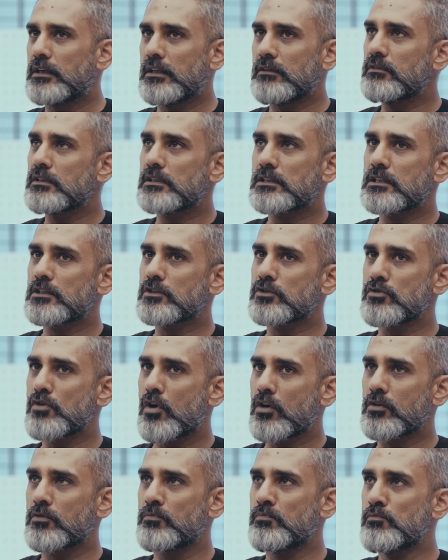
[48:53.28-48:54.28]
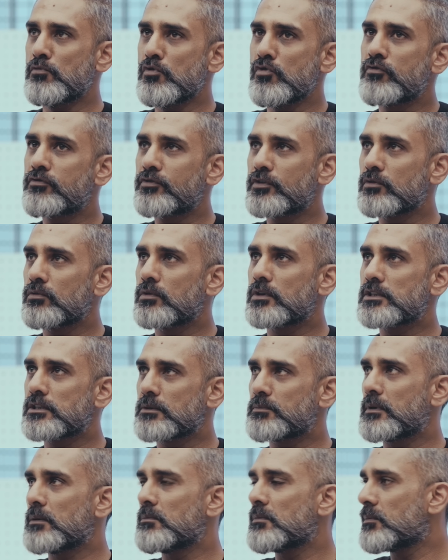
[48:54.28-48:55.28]
TVS has not moved towards the
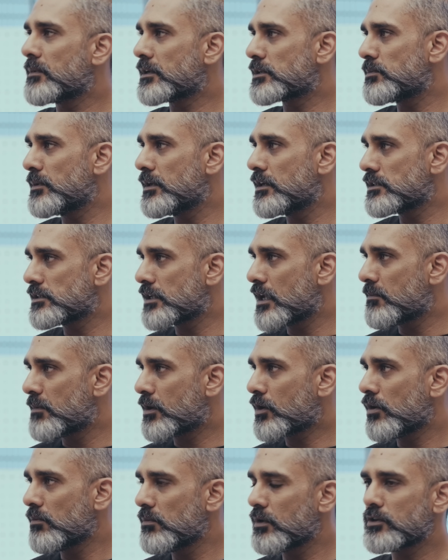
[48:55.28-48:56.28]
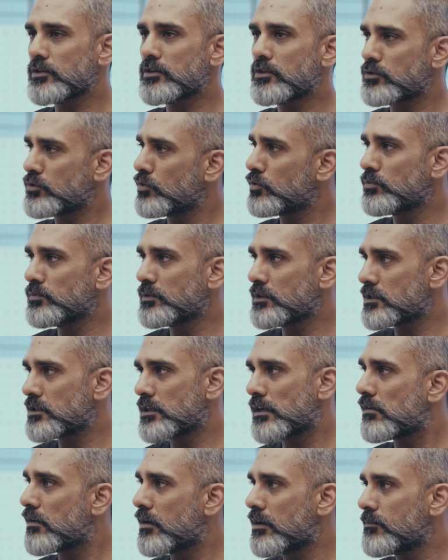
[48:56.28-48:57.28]
premium experience game at all because their showrooms are
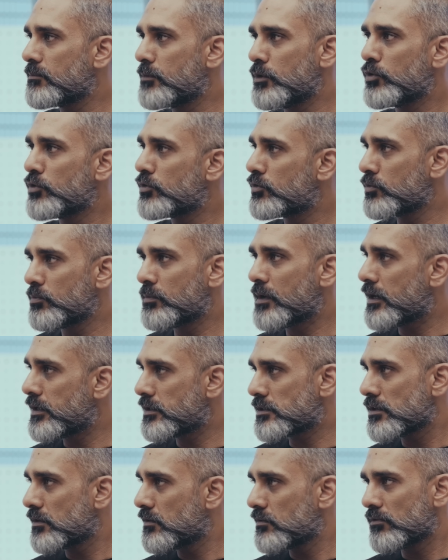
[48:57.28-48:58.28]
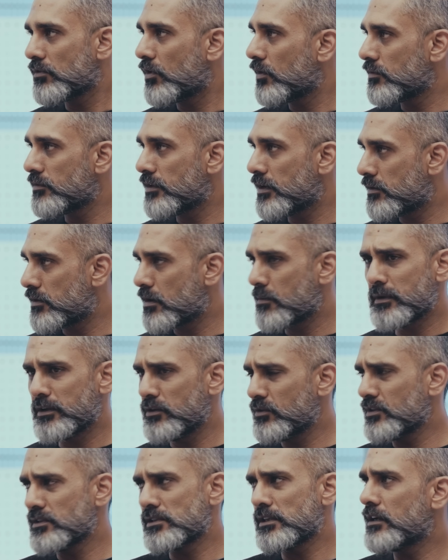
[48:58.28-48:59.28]
still running blue tube lights and all of that drama, and
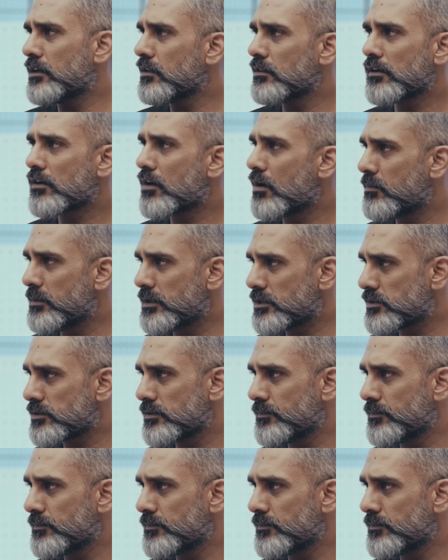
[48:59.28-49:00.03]
you can see it in the comments.